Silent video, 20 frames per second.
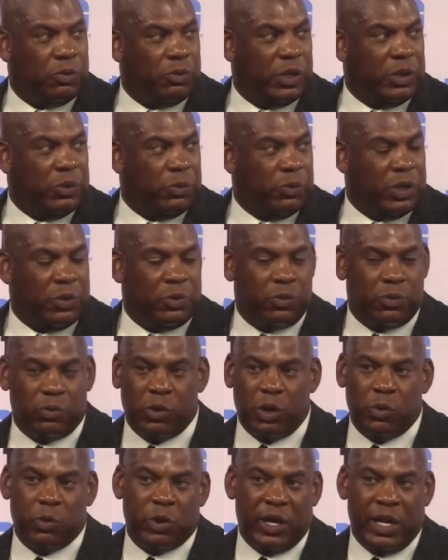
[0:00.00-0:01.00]
when when
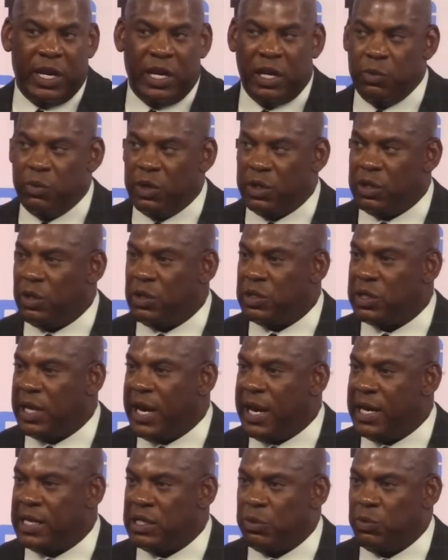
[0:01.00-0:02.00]
when we're in it with those
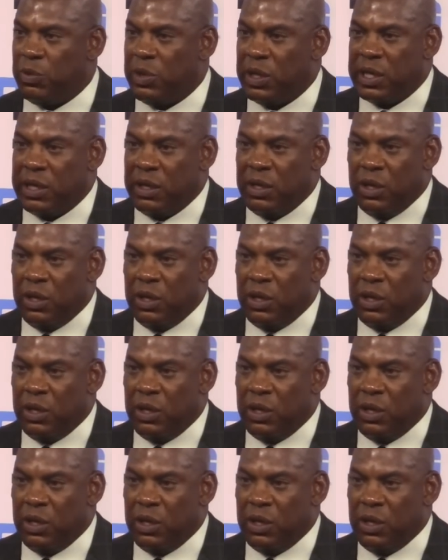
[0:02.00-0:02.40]
guys and we're